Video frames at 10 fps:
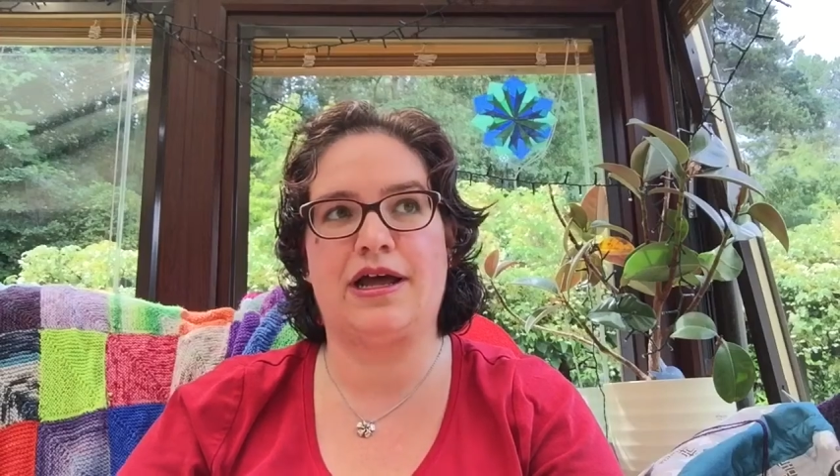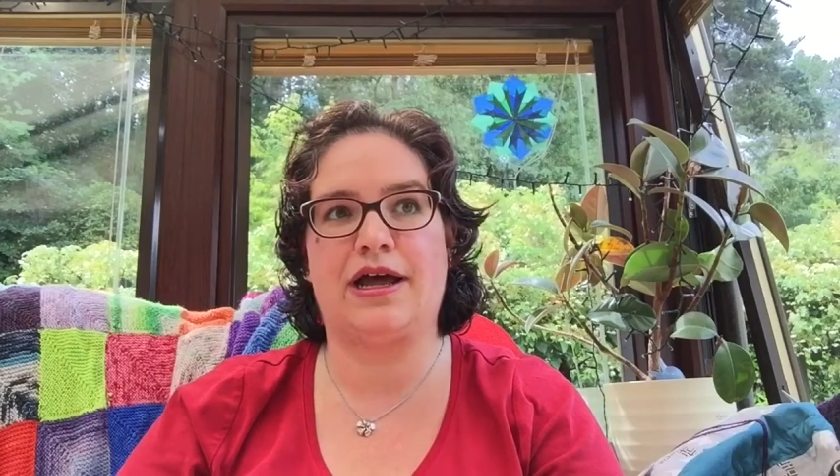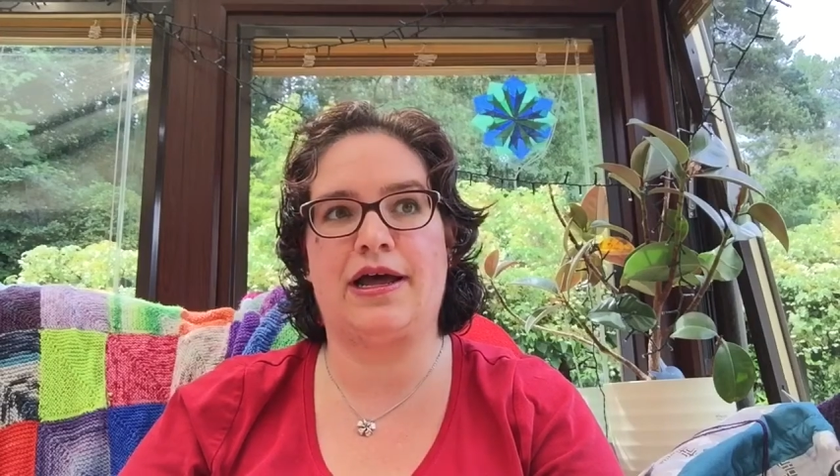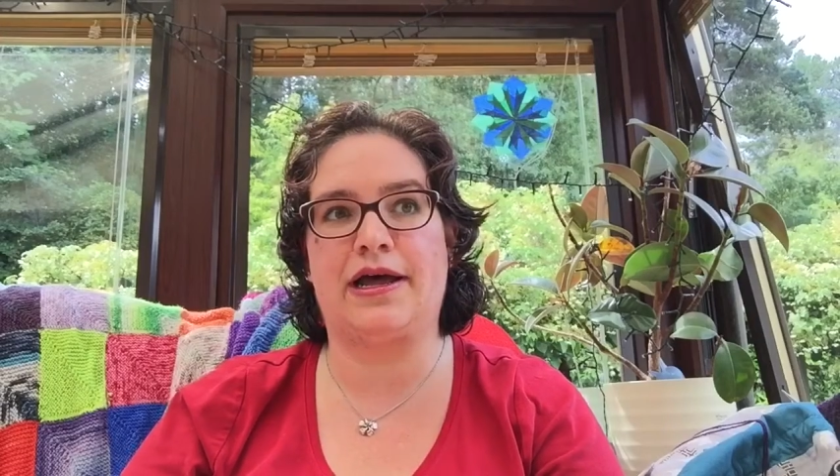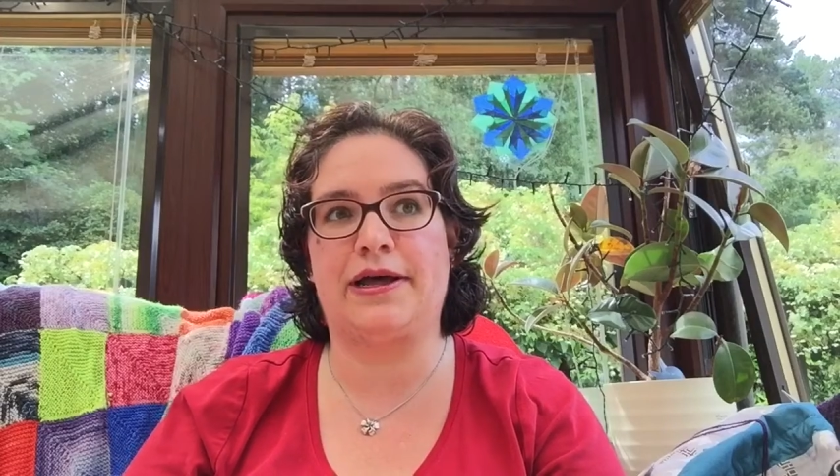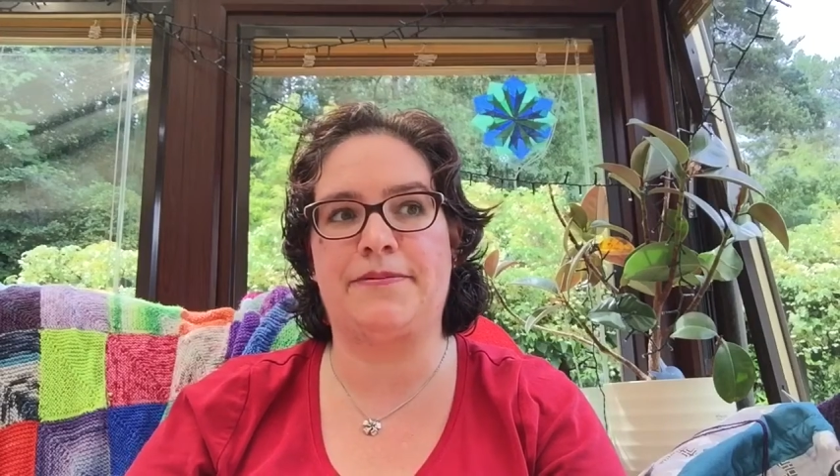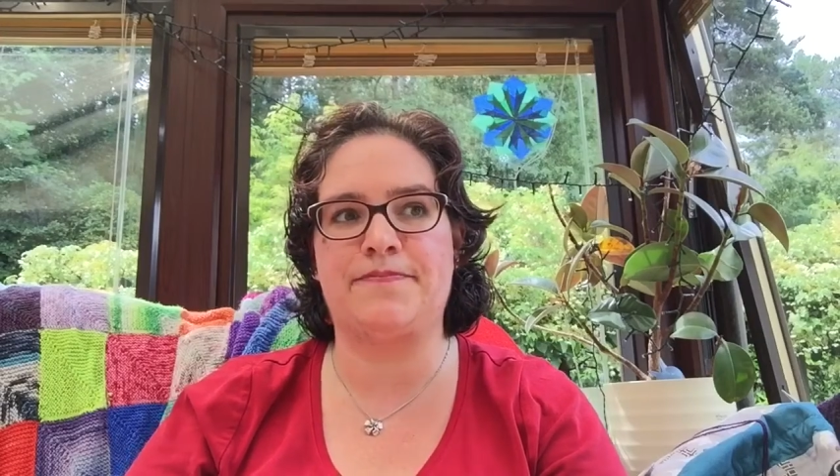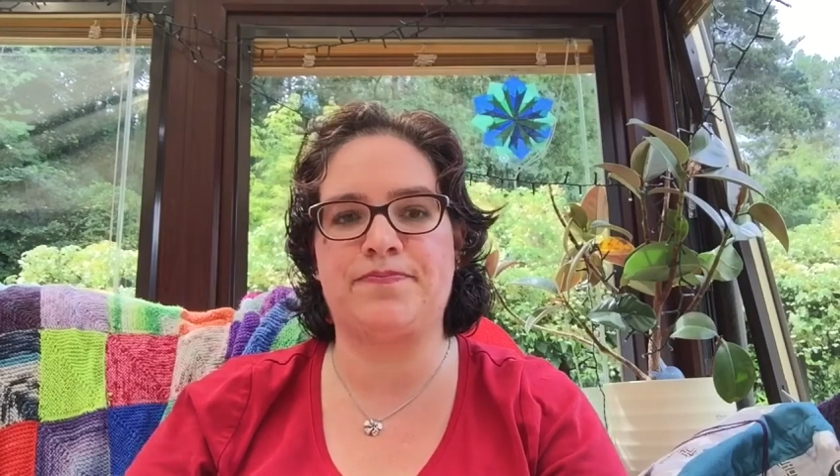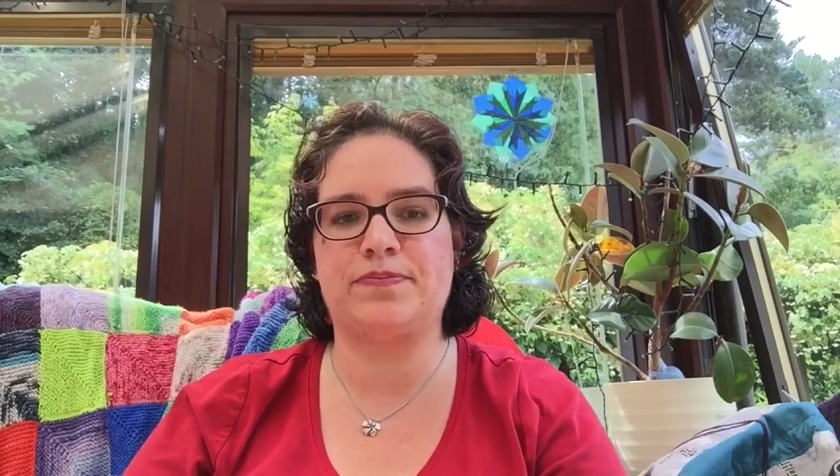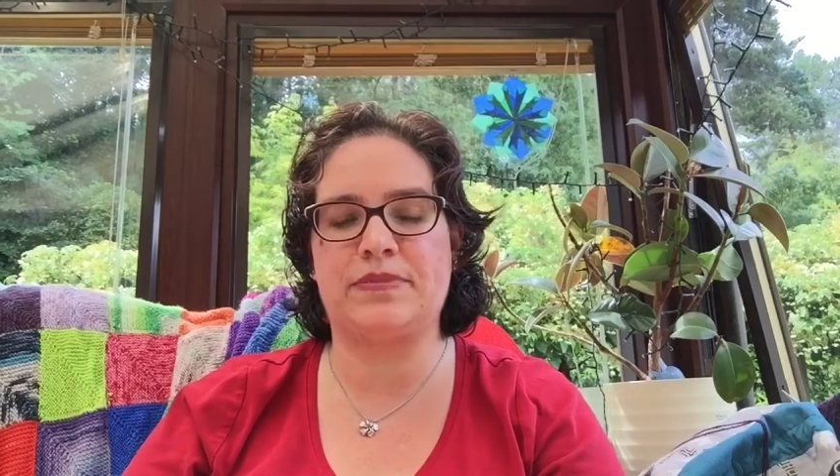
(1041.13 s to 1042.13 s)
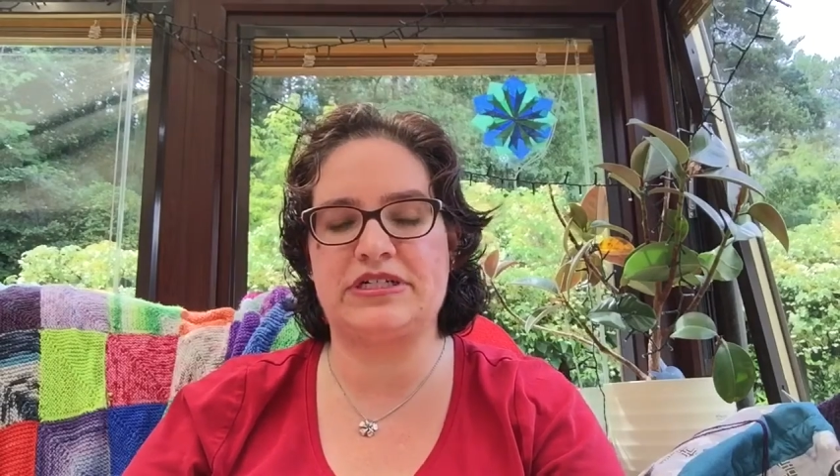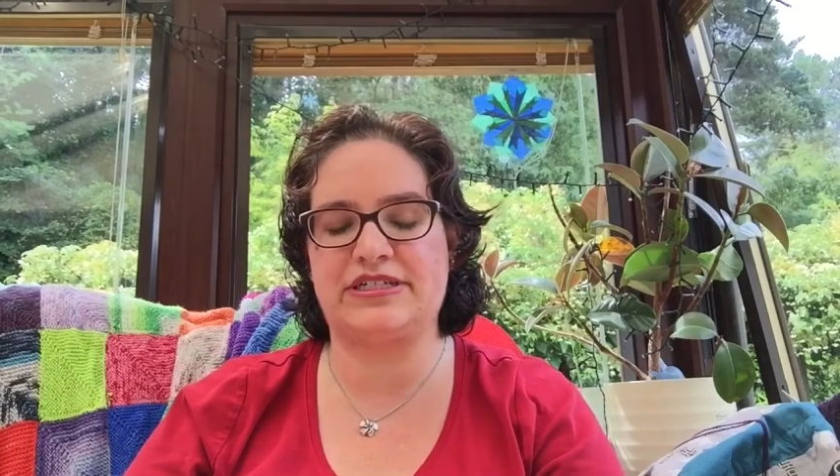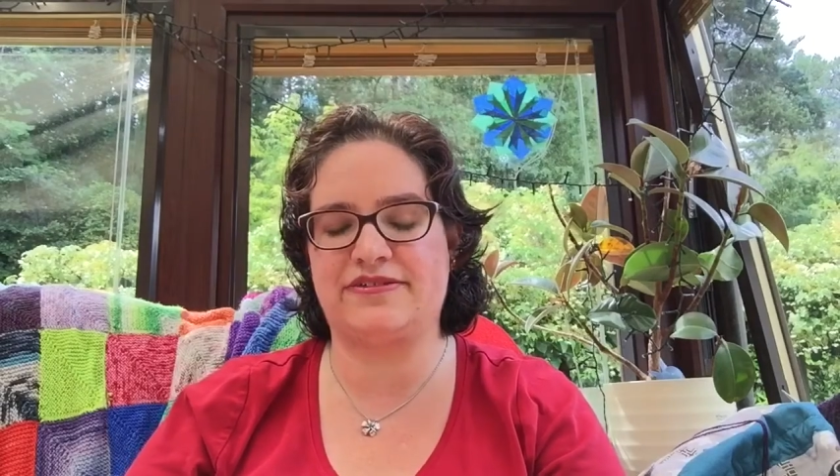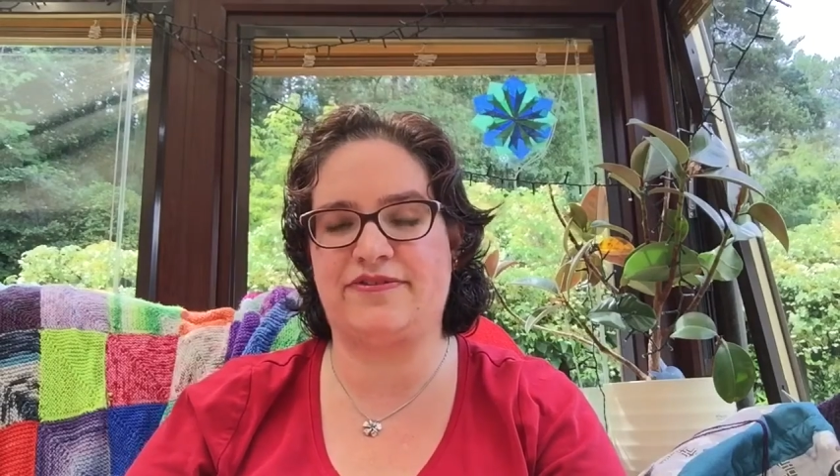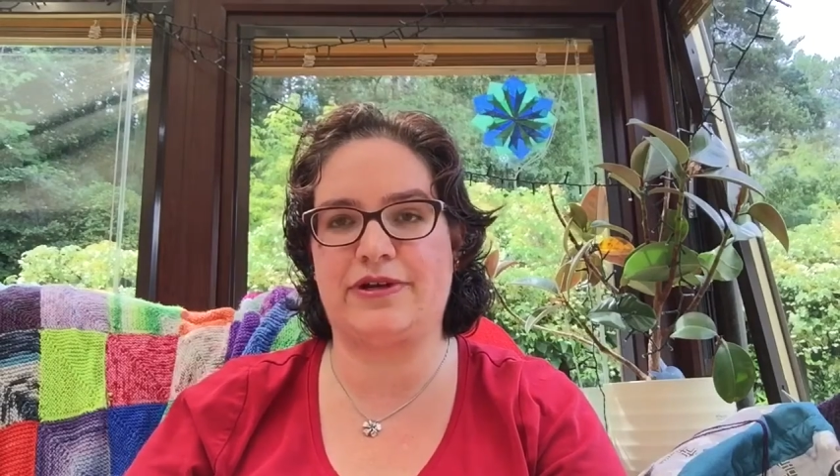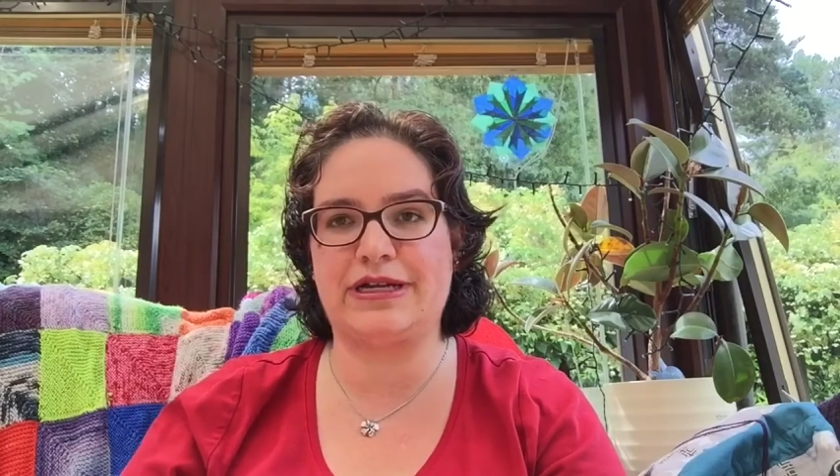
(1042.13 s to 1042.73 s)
But she has a very